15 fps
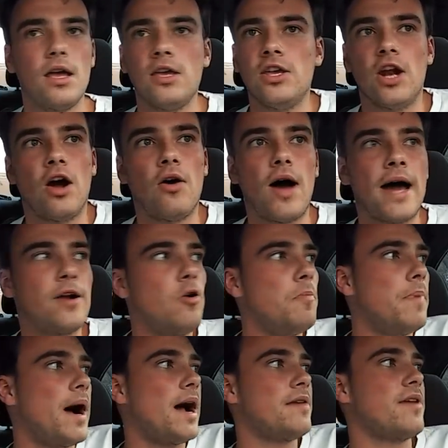You know, I
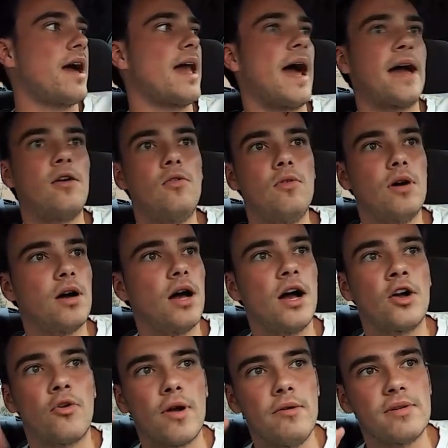don't buy that. I don't
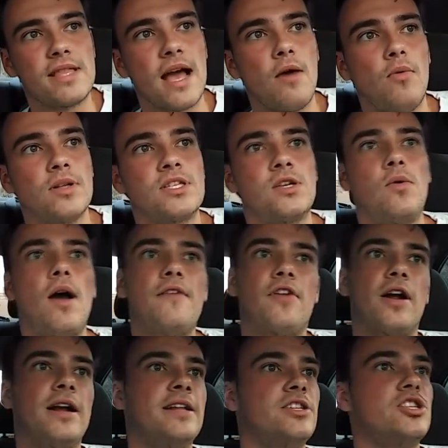agree with that
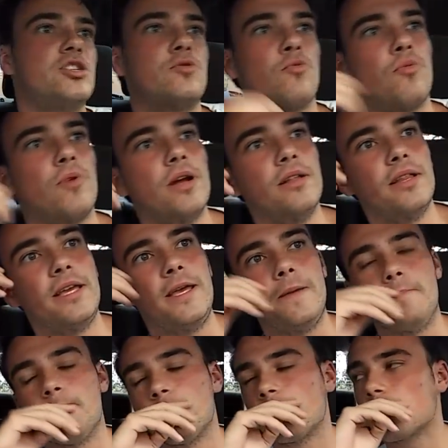whatsoever. And it just really.